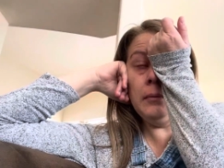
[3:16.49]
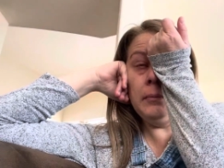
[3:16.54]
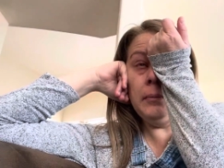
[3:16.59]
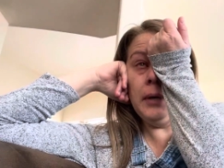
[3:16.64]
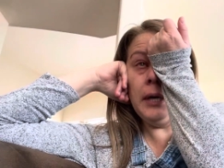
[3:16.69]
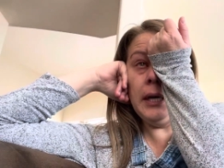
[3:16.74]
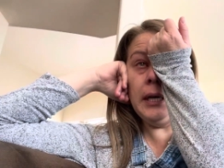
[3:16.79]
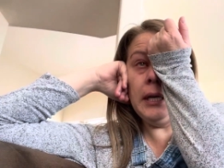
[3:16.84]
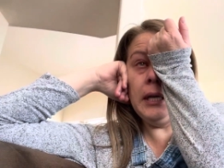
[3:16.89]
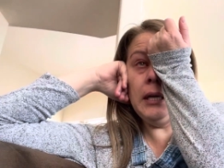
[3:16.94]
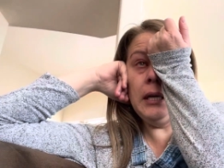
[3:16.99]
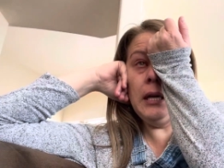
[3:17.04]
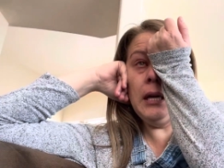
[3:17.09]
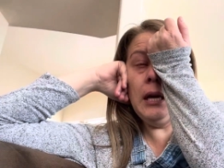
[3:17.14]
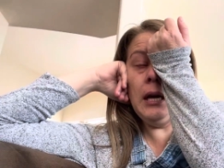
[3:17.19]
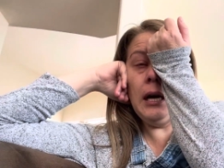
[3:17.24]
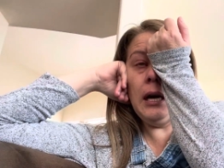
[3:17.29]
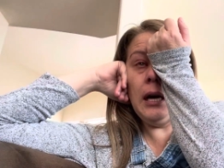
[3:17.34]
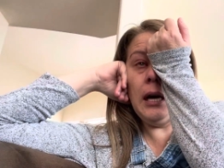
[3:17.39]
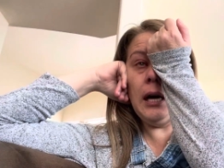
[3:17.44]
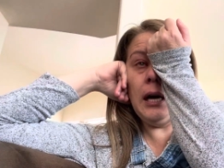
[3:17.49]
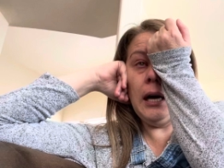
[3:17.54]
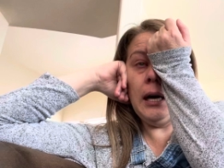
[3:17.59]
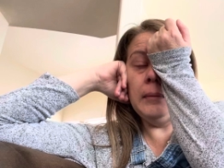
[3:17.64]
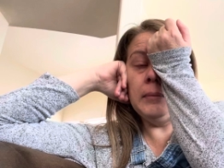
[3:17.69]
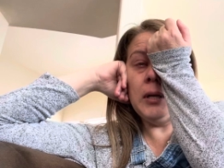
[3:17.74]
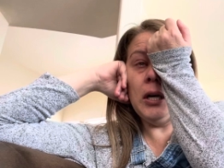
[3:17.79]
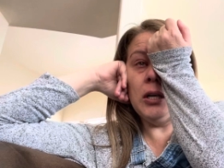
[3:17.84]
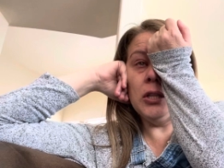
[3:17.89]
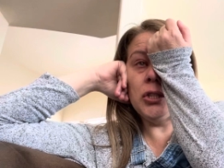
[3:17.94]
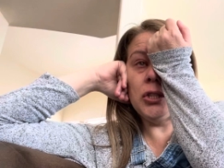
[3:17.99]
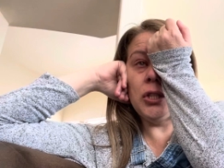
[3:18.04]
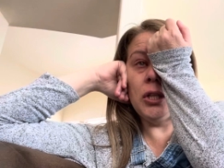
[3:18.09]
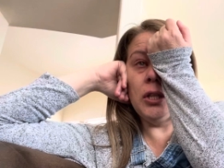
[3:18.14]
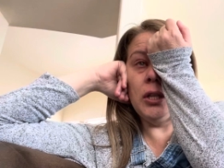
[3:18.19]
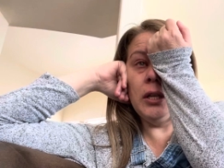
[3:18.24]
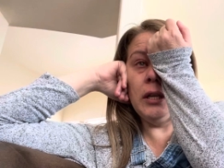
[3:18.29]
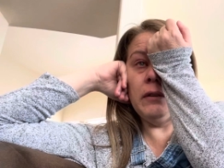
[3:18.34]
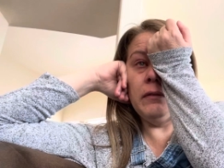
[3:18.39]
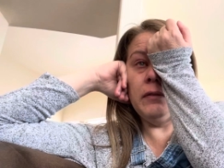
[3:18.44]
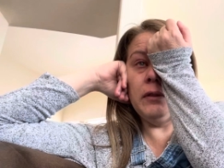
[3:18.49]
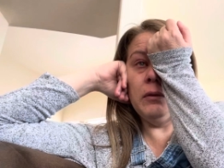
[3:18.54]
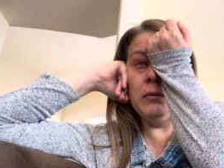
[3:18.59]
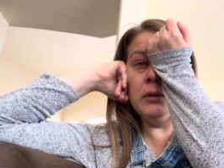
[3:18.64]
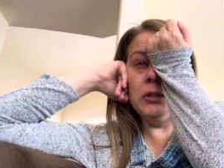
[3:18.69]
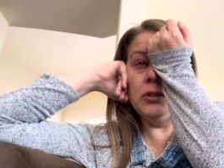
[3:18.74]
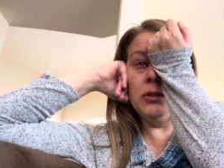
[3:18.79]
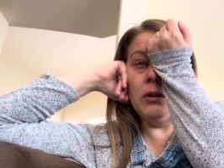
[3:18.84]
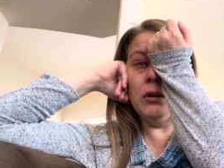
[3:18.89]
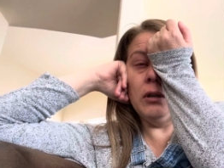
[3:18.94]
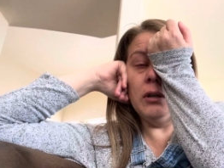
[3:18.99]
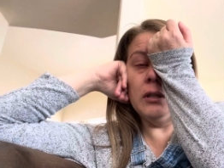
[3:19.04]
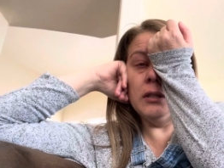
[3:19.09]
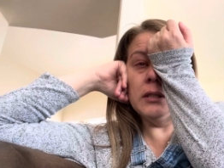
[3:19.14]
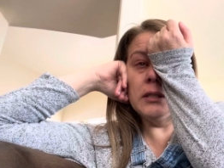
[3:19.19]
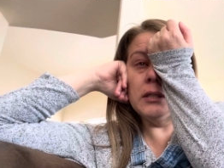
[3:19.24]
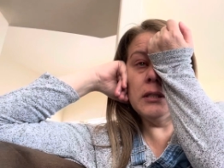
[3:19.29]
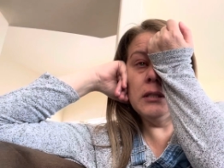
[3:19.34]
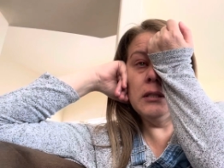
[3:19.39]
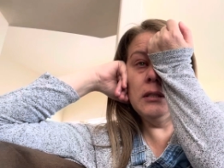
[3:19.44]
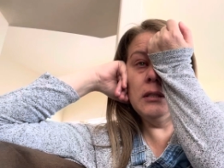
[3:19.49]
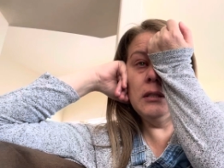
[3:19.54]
but I'm not sure if the withdrawals